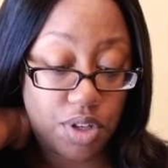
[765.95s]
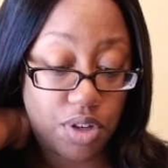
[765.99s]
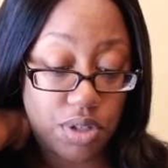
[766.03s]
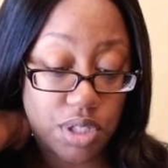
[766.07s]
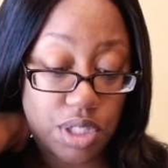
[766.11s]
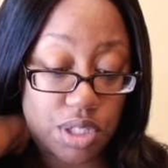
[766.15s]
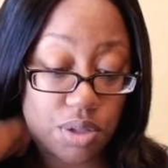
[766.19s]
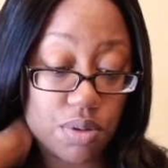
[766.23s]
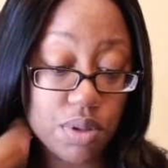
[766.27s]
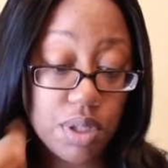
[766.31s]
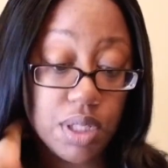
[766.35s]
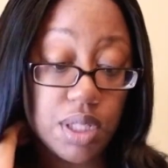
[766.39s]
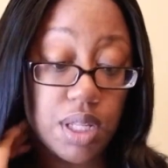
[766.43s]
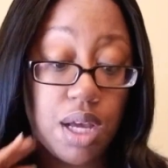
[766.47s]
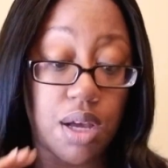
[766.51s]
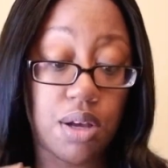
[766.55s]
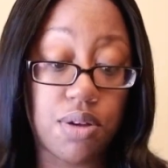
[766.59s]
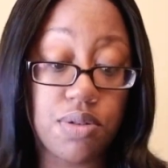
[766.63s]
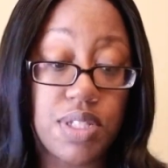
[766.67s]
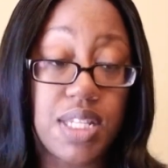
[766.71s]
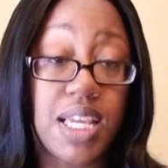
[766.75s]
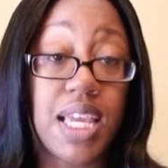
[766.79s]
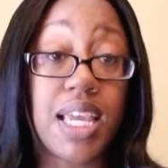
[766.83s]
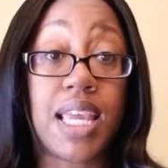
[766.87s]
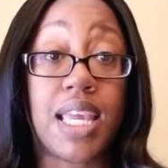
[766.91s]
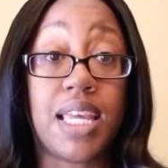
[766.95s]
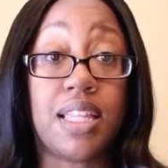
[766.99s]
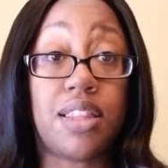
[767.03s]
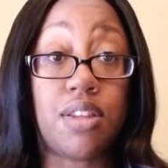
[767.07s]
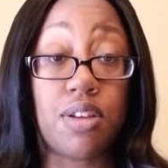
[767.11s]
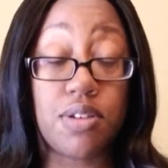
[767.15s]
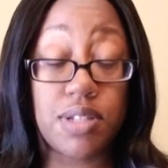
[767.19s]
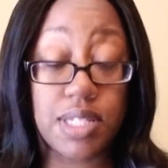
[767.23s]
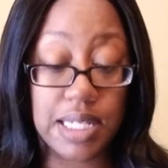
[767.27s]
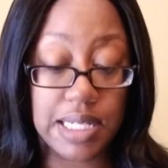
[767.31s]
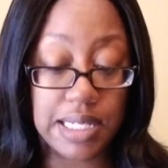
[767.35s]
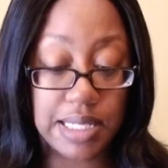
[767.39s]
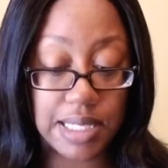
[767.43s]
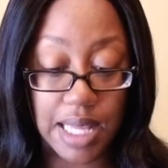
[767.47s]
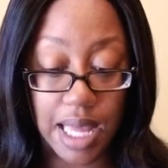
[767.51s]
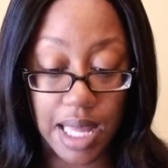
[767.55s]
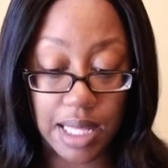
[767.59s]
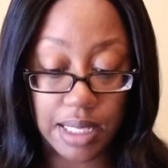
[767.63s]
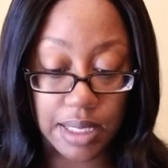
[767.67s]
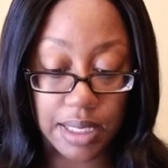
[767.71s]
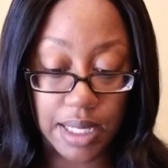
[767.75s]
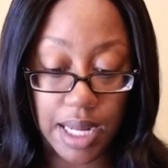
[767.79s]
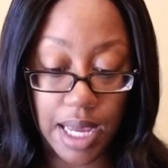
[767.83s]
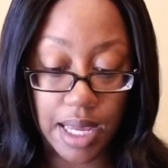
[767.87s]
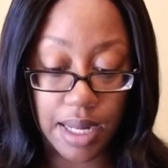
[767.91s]
student loans, and get those
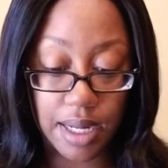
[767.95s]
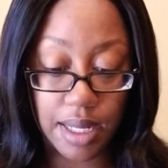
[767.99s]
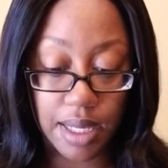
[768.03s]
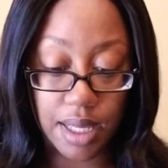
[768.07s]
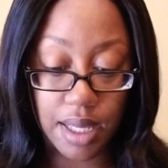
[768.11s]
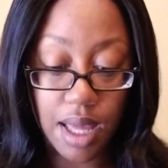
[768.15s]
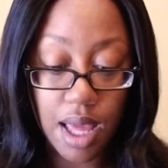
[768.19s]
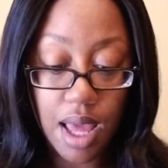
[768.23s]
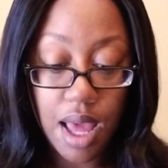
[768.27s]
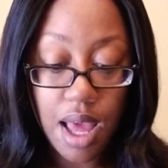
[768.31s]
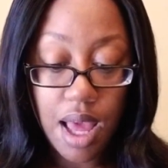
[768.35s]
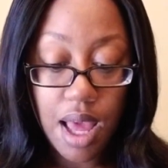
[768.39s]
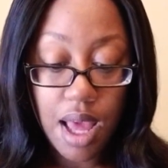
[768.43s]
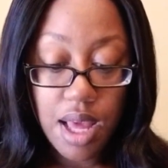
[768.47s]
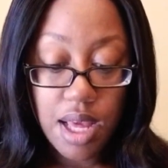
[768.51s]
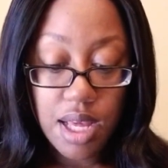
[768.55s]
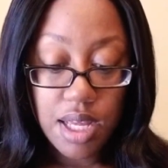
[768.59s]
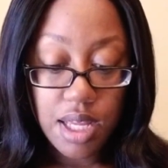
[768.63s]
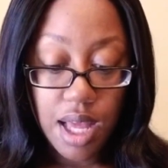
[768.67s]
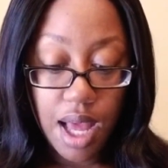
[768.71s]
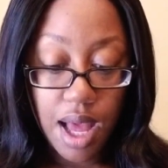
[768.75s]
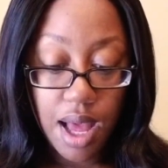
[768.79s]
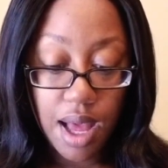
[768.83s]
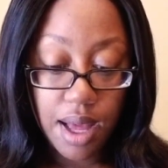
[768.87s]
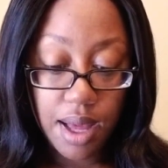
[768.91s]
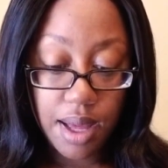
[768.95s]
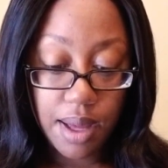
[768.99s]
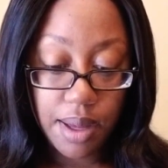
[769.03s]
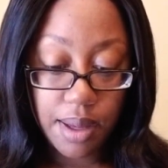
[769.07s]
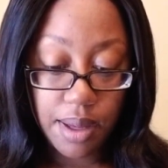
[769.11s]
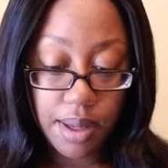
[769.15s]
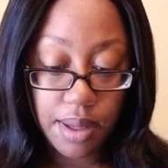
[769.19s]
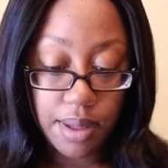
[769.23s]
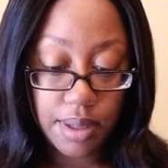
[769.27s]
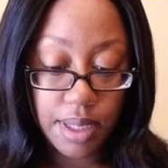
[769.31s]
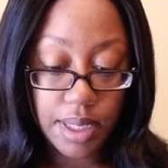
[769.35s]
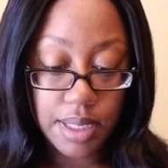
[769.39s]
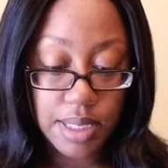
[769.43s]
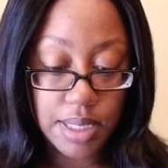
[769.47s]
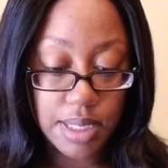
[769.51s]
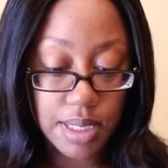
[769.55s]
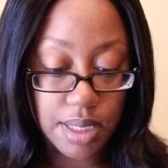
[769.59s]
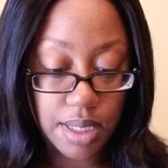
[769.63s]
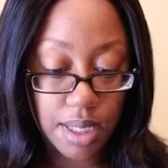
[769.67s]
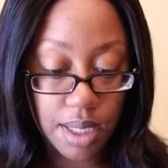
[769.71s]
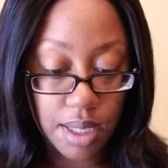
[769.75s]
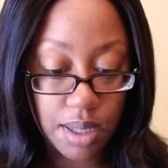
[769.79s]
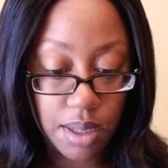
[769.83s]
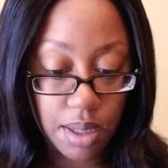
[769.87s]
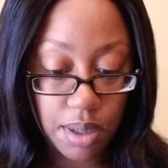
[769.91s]
consolidated. Let's
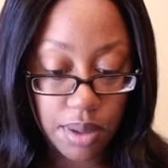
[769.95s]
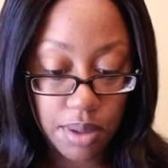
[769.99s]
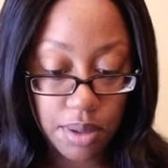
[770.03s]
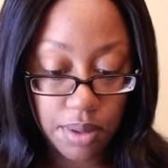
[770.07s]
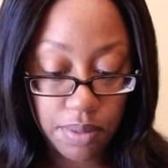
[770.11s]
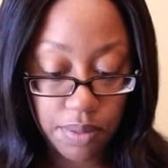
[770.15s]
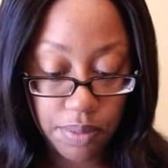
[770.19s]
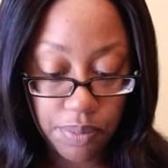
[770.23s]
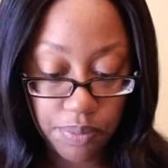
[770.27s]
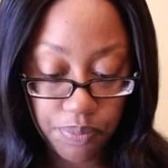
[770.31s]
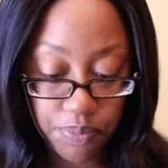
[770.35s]
see.